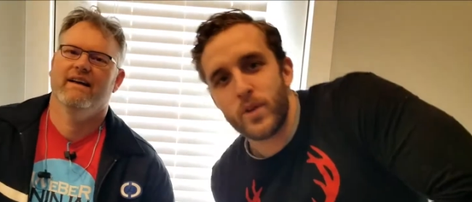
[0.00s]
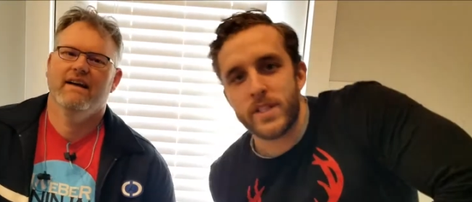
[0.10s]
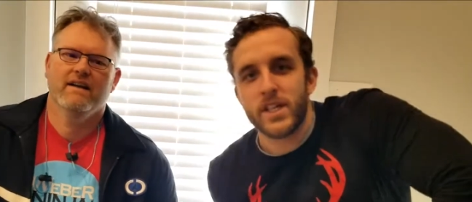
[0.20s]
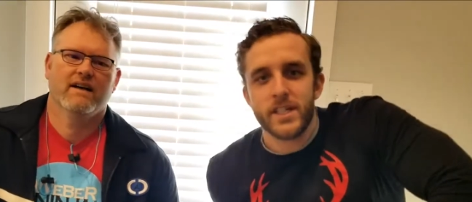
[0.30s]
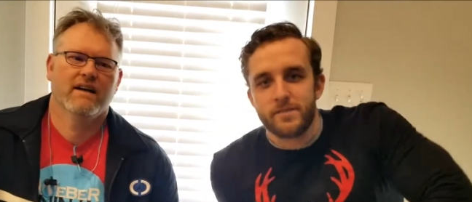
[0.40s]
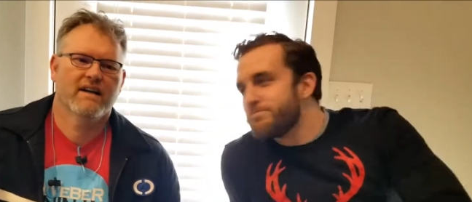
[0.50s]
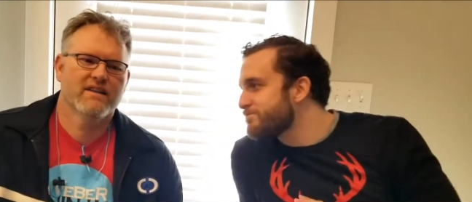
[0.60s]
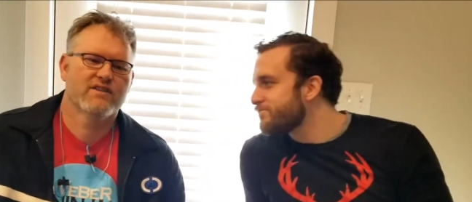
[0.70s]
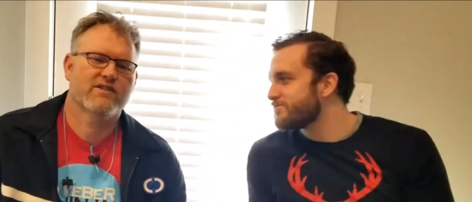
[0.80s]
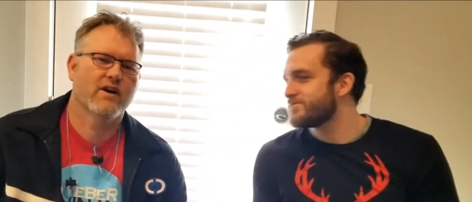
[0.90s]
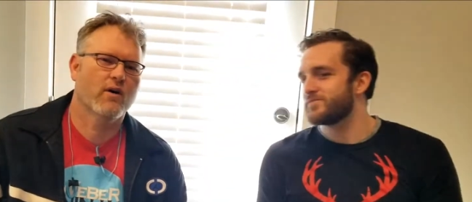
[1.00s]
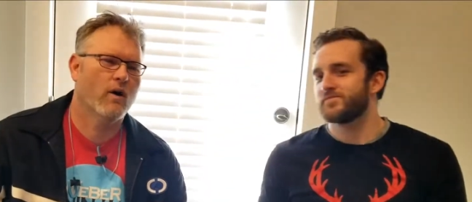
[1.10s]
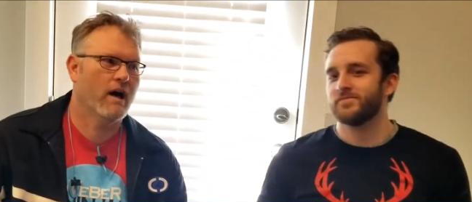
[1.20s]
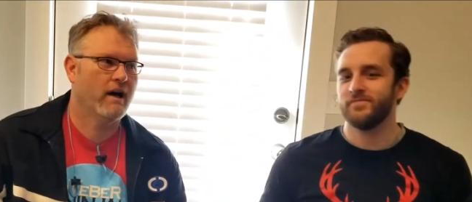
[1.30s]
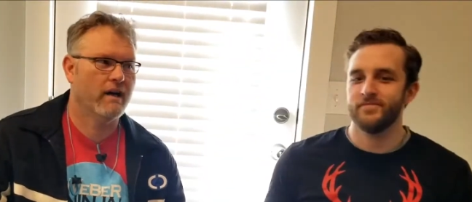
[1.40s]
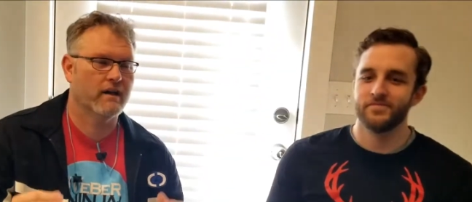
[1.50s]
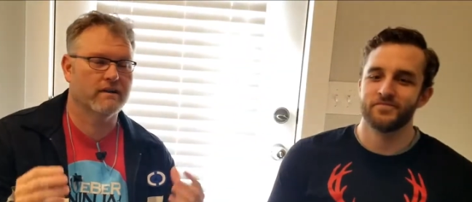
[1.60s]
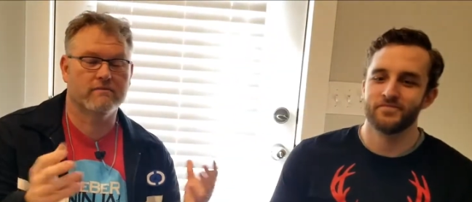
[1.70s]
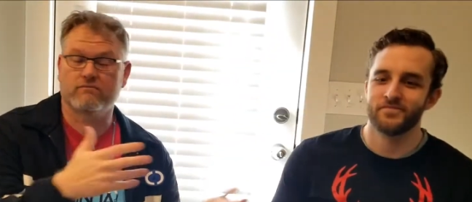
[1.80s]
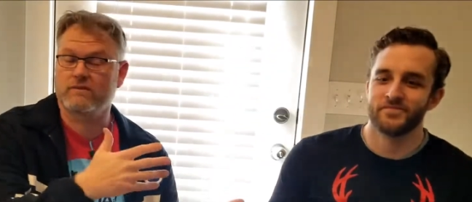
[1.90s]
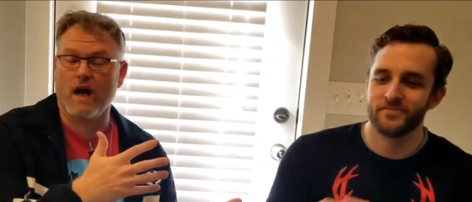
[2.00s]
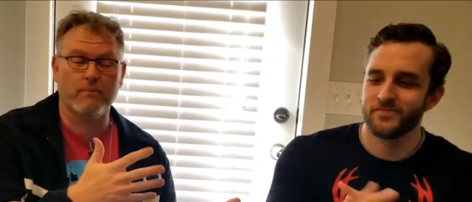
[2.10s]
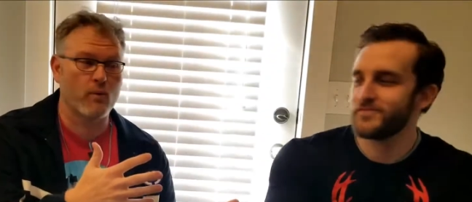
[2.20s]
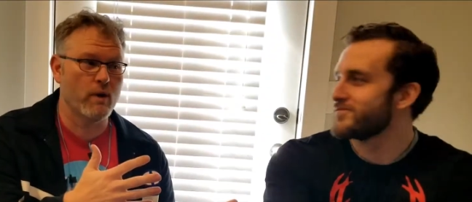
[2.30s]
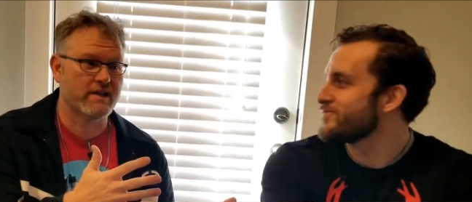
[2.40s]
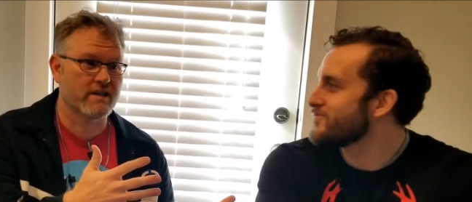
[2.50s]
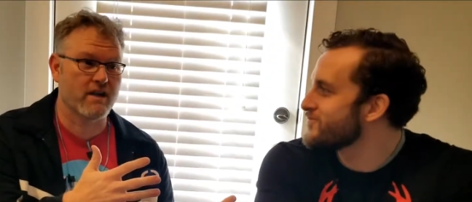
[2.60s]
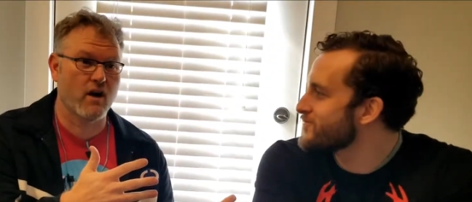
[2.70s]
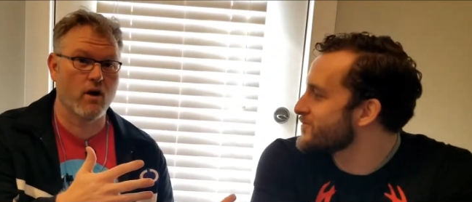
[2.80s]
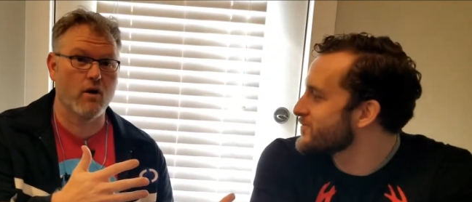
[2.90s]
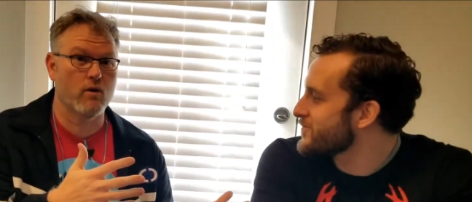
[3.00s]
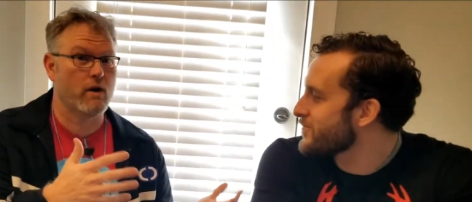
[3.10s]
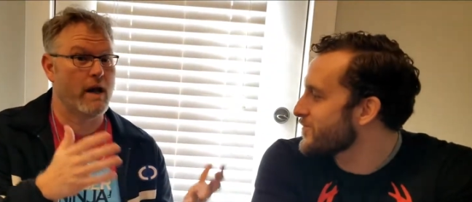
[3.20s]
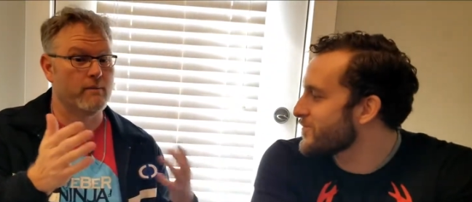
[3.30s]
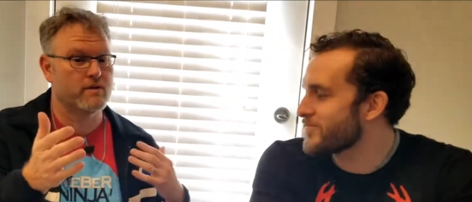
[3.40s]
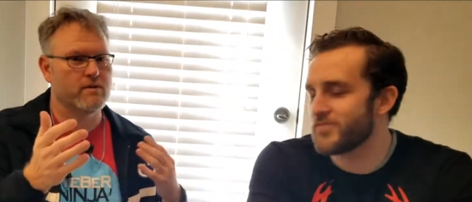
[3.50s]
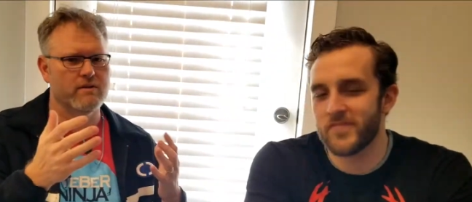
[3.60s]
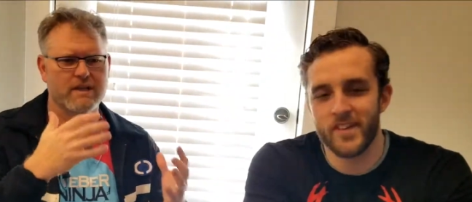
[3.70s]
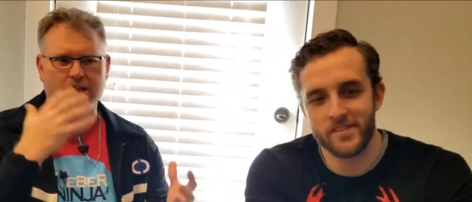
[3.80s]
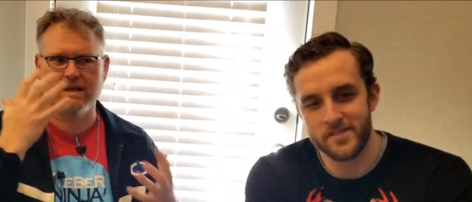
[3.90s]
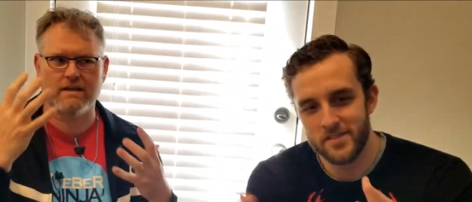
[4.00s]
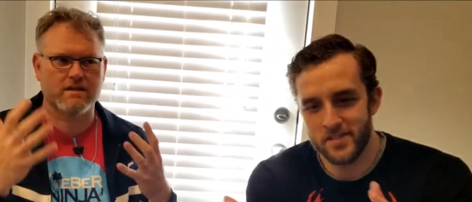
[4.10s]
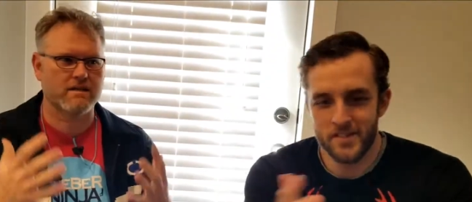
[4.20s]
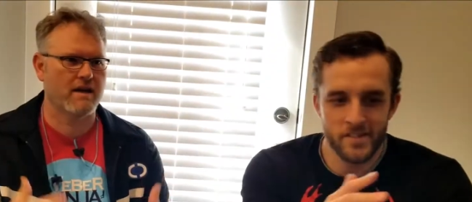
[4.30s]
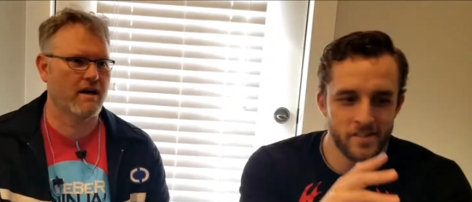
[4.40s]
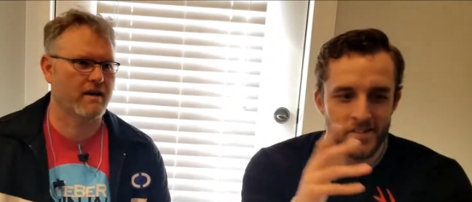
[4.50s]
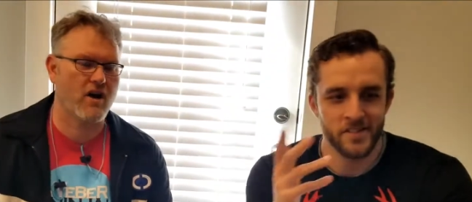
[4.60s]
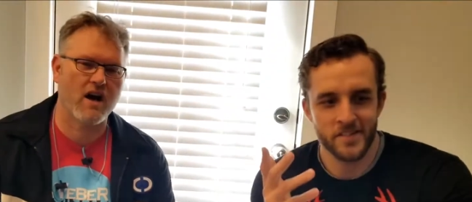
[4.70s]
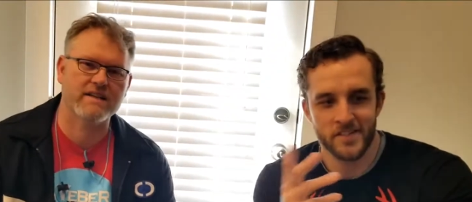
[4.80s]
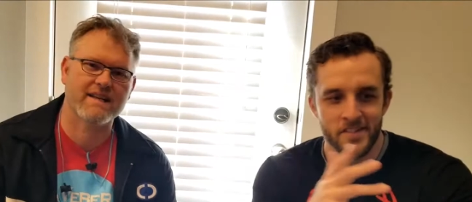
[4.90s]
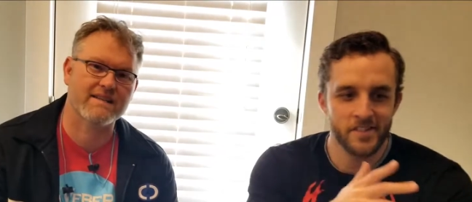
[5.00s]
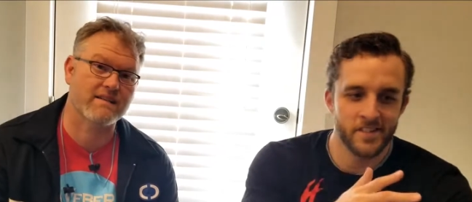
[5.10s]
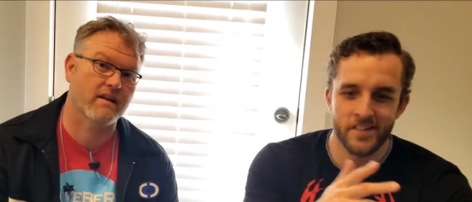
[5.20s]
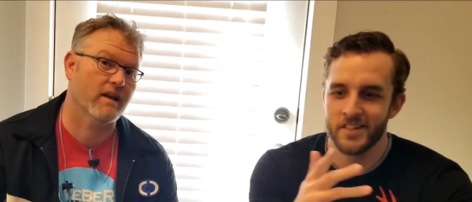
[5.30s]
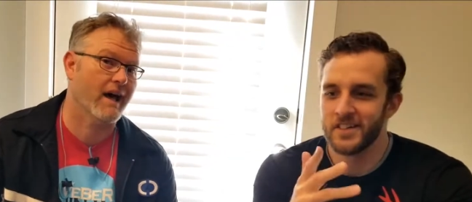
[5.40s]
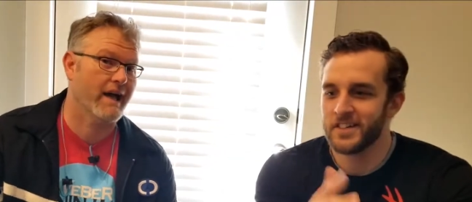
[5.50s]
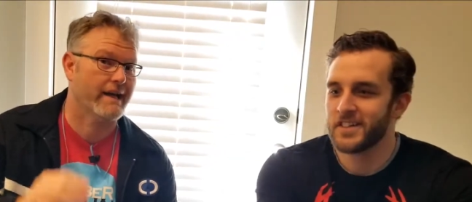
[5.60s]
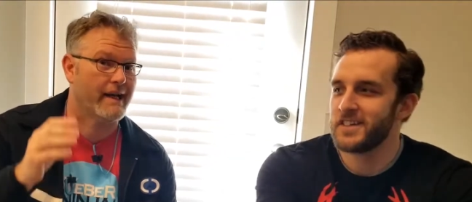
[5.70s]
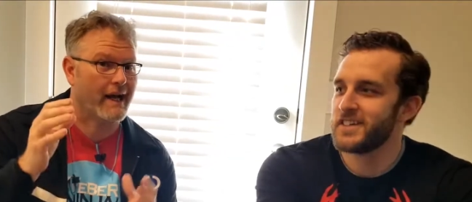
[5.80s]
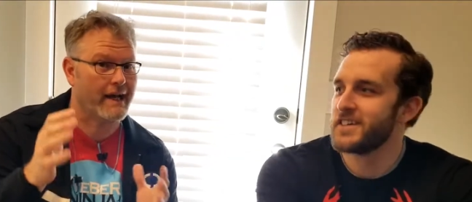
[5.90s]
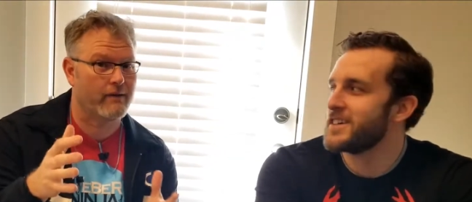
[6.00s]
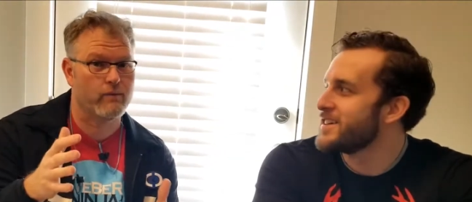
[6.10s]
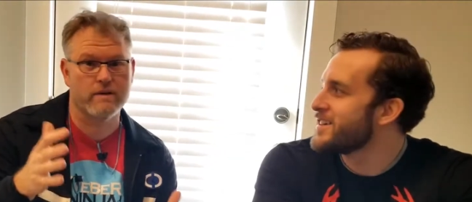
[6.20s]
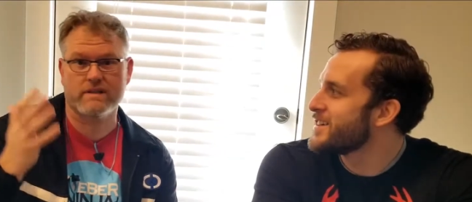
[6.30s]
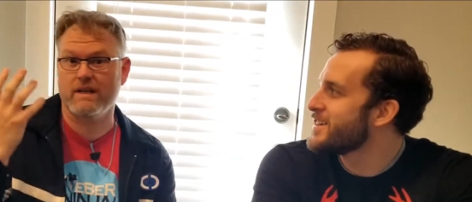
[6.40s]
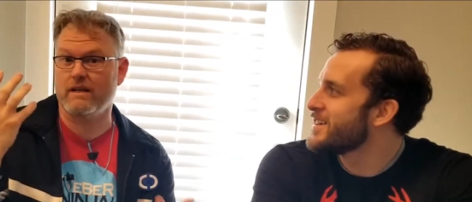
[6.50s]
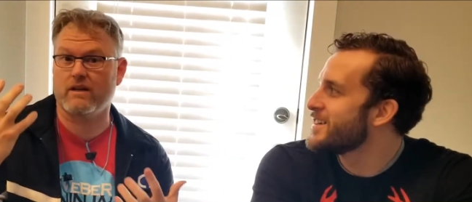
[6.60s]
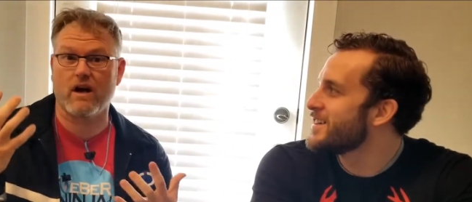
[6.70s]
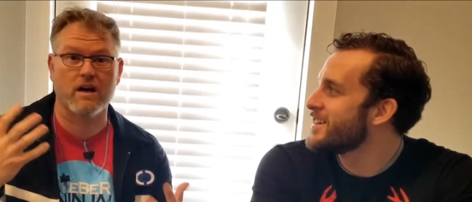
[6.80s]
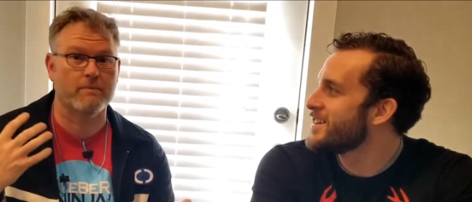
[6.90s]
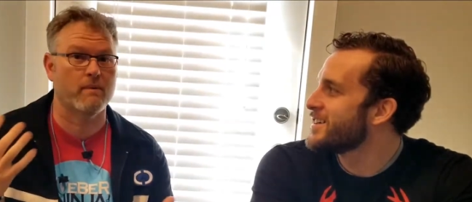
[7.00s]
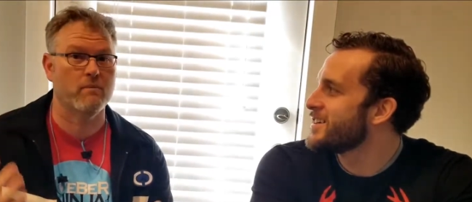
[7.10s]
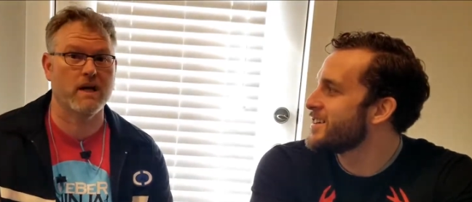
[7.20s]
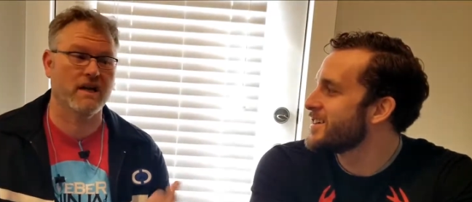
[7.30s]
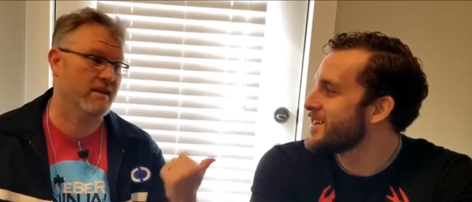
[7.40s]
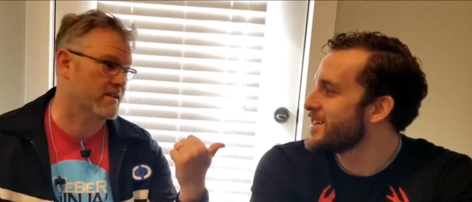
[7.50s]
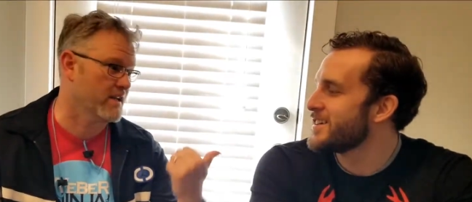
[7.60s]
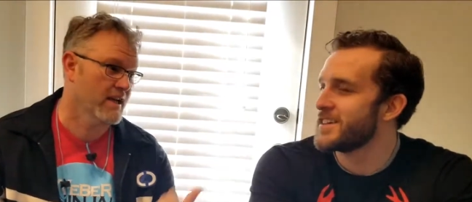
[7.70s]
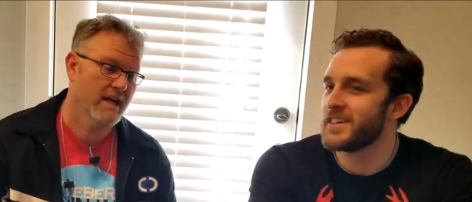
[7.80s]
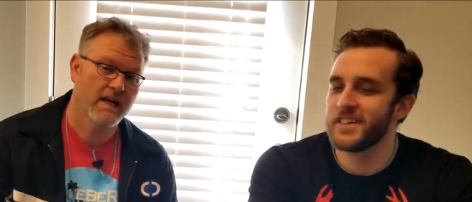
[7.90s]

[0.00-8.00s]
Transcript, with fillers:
Speaker 1: what's good? So a couple weeks ago, M2 did this contest online and I was caught up in meetings.